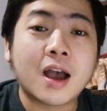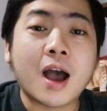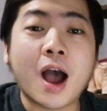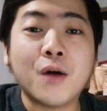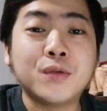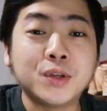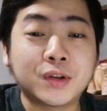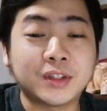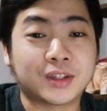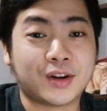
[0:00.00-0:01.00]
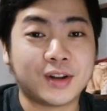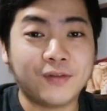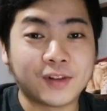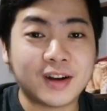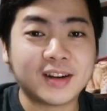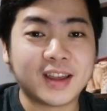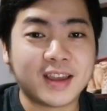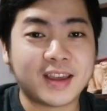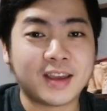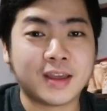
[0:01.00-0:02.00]
how you can start a vlog
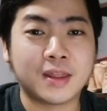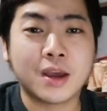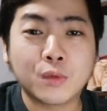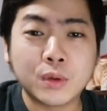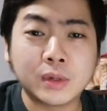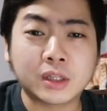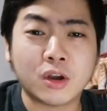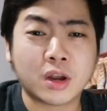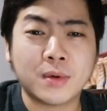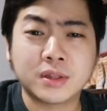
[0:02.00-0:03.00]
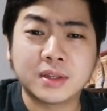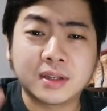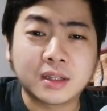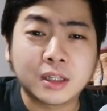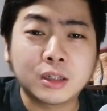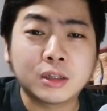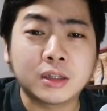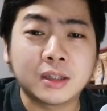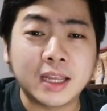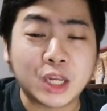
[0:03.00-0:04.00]
and we will talk about the
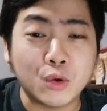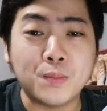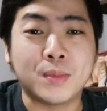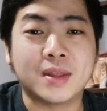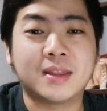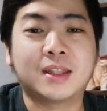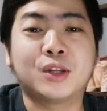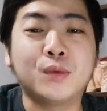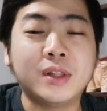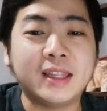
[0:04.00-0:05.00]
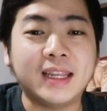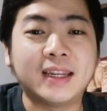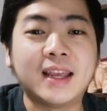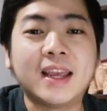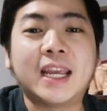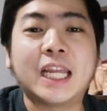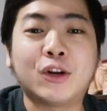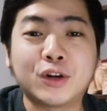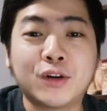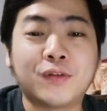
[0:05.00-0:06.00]
equipment that you will need in
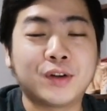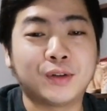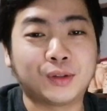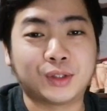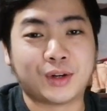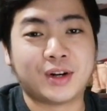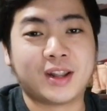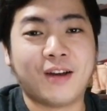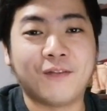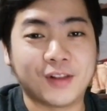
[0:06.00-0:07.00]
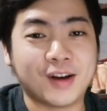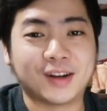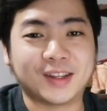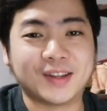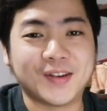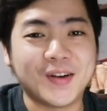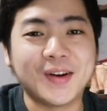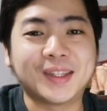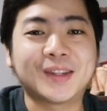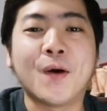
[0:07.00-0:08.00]
order for you to start a vlog
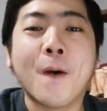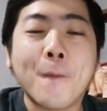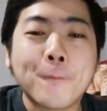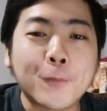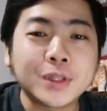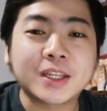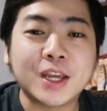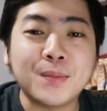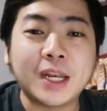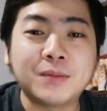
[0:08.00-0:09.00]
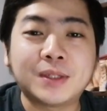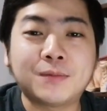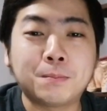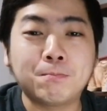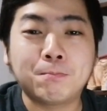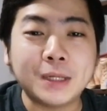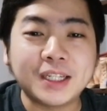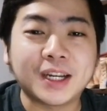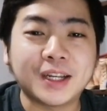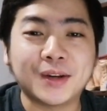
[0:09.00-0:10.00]
yon. So once again, my name is
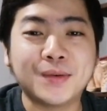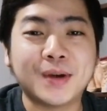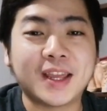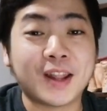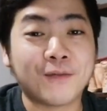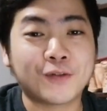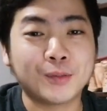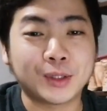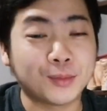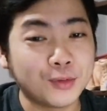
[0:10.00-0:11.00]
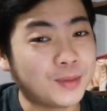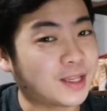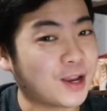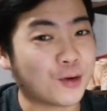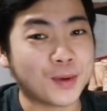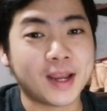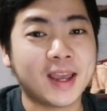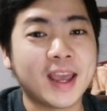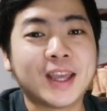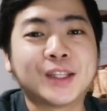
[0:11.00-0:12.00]
PJ Yo and I'm from Cebu, Bisaya ko bay.
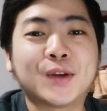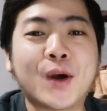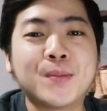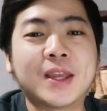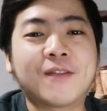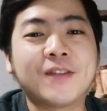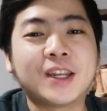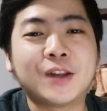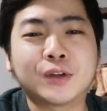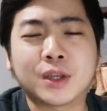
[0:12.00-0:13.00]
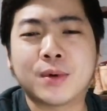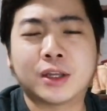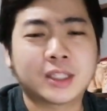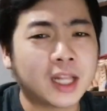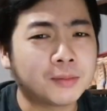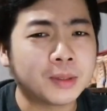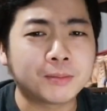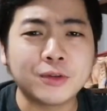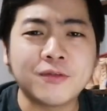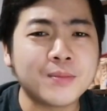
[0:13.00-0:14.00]
So I make videos about
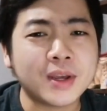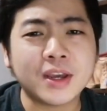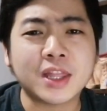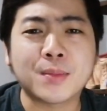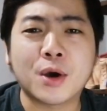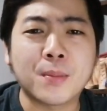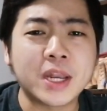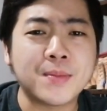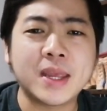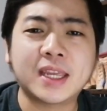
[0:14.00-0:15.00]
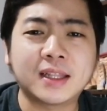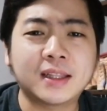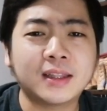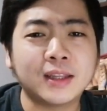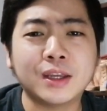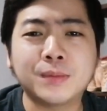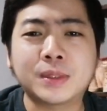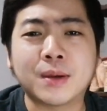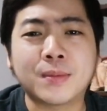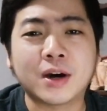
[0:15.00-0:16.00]
self-improvement, about money making tips,
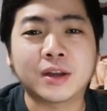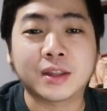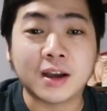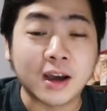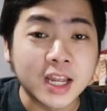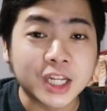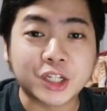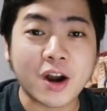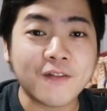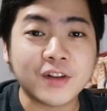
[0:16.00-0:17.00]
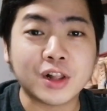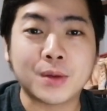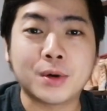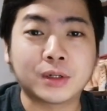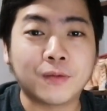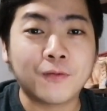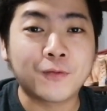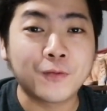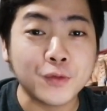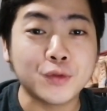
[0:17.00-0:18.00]
about travel, about
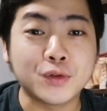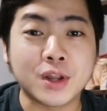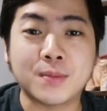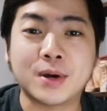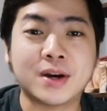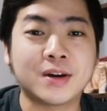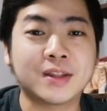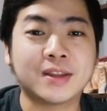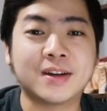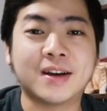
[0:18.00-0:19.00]
food, about